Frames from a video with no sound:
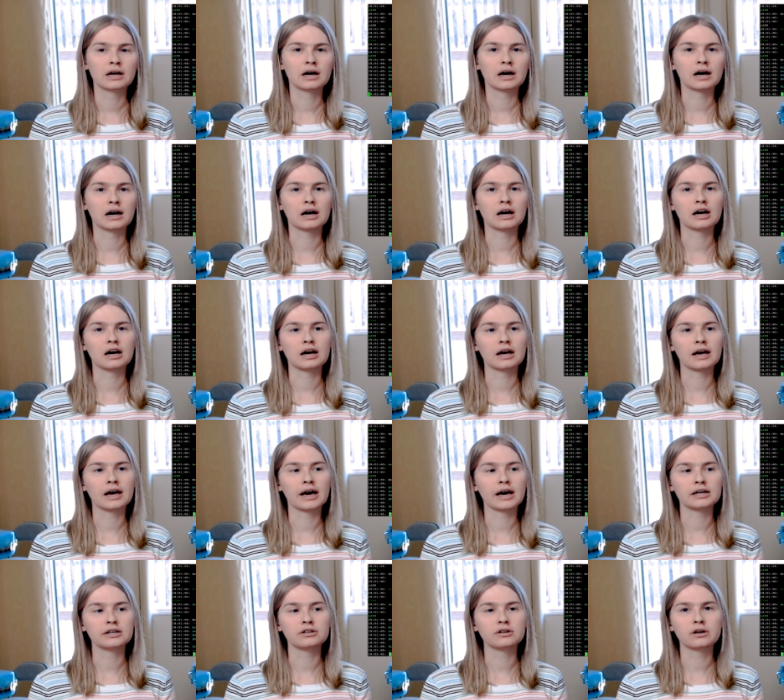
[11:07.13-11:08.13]

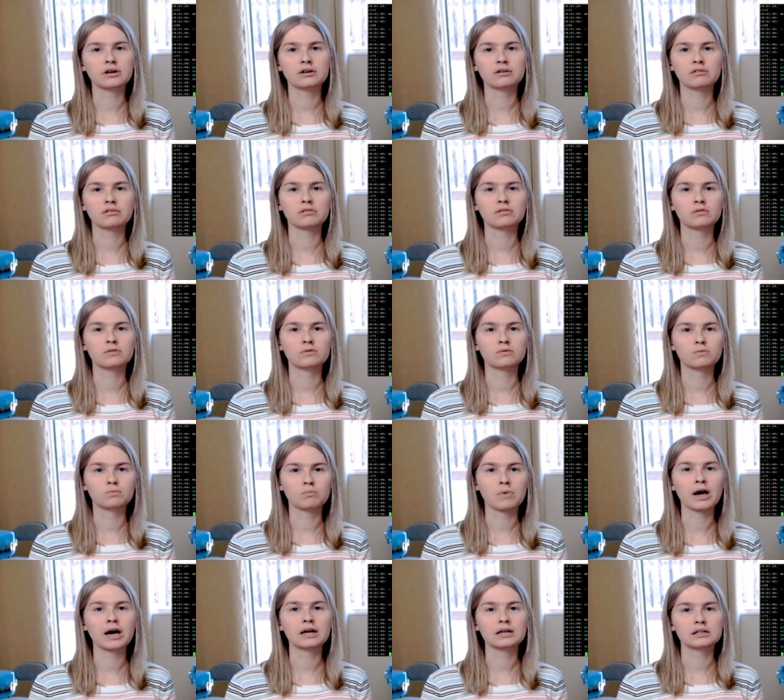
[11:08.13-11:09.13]
and you can
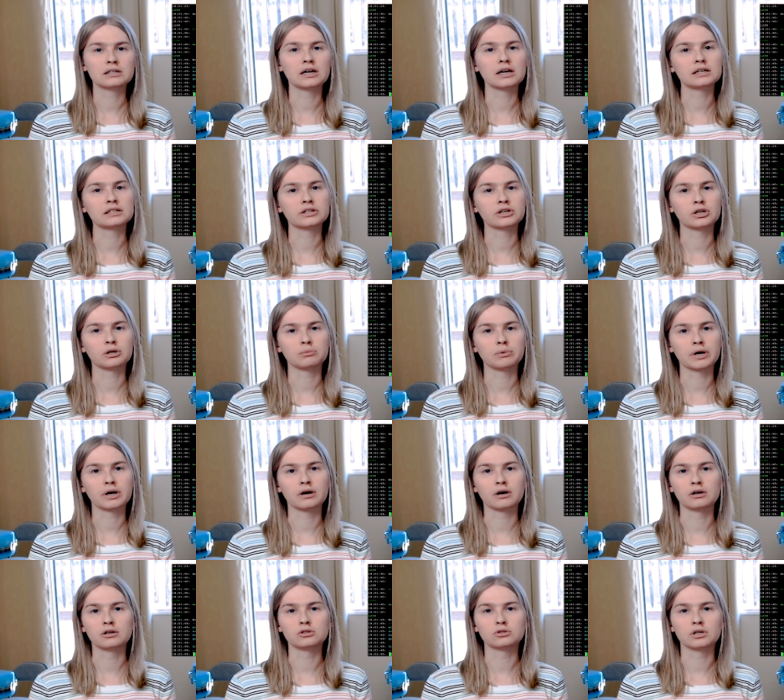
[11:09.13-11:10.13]
mine an 8 TB
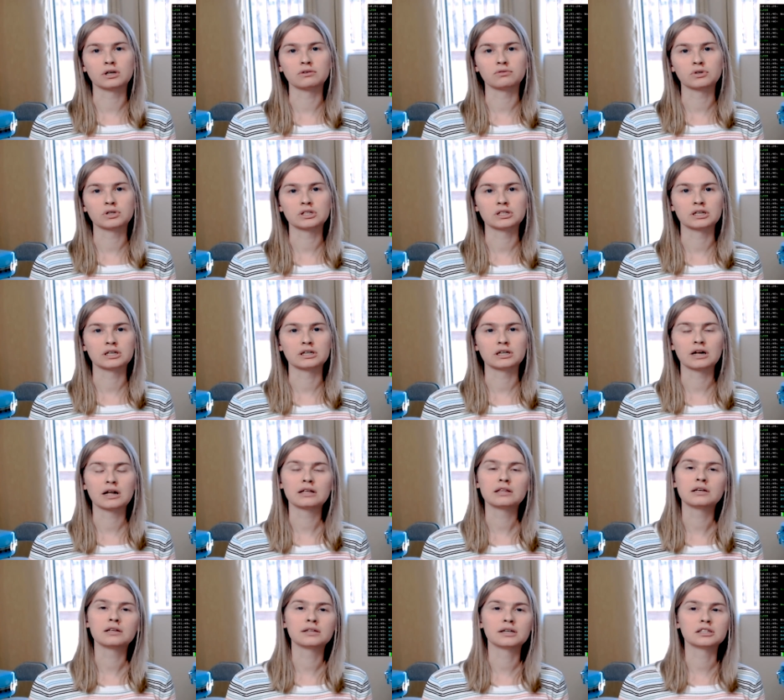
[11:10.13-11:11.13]
hard drive with it, and I
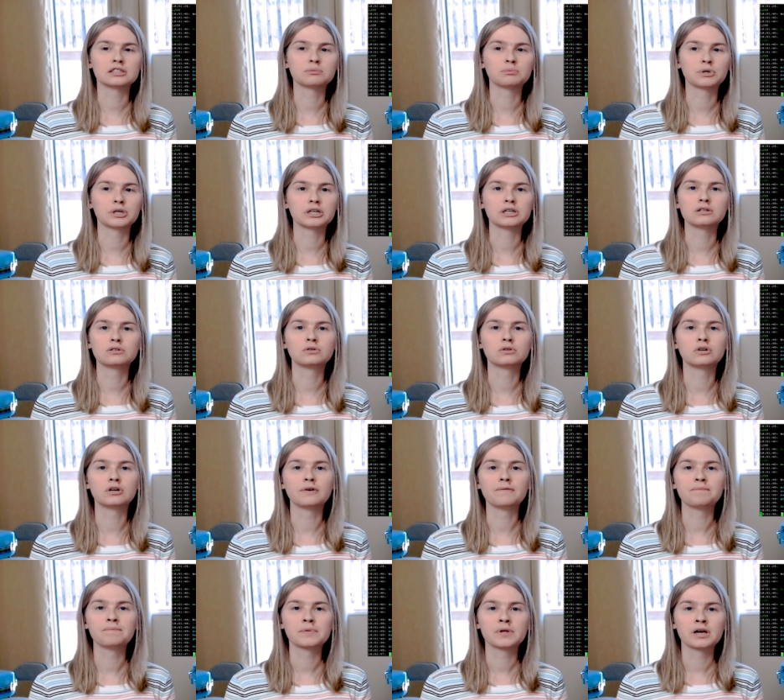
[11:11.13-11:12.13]
think that's pretty cool.